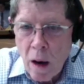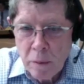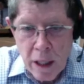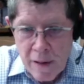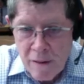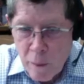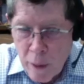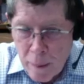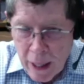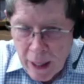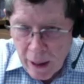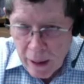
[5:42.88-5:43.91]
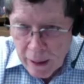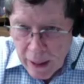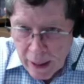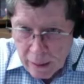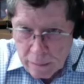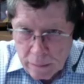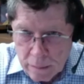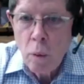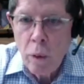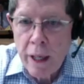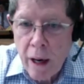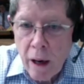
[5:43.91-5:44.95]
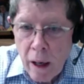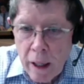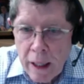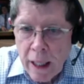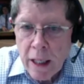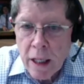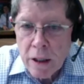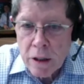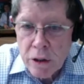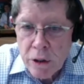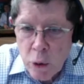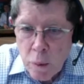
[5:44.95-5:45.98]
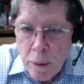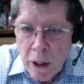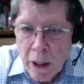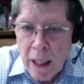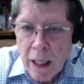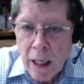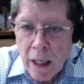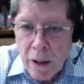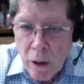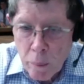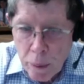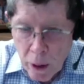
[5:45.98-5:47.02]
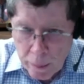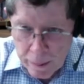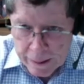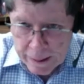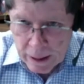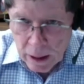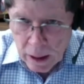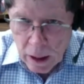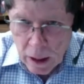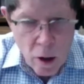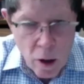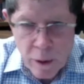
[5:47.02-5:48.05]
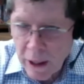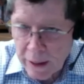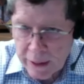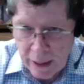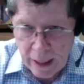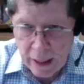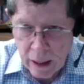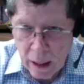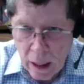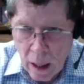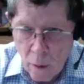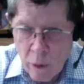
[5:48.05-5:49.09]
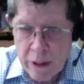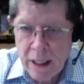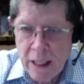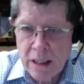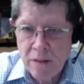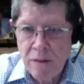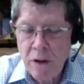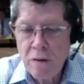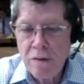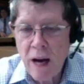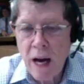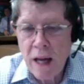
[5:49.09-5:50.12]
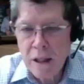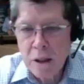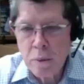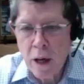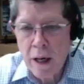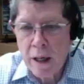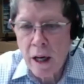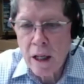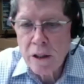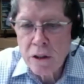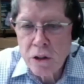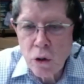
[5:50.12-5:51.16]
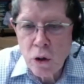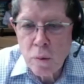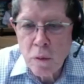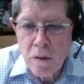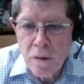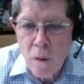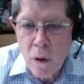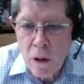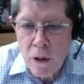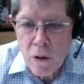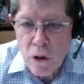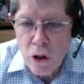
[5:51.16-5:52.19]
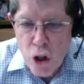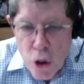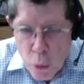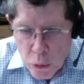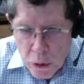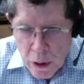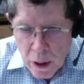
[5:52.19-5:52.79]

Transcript: We didn't have a money back guarantee we guaranteed suitability to purpose. No one does that. We says if you find this product unsuitable for your use,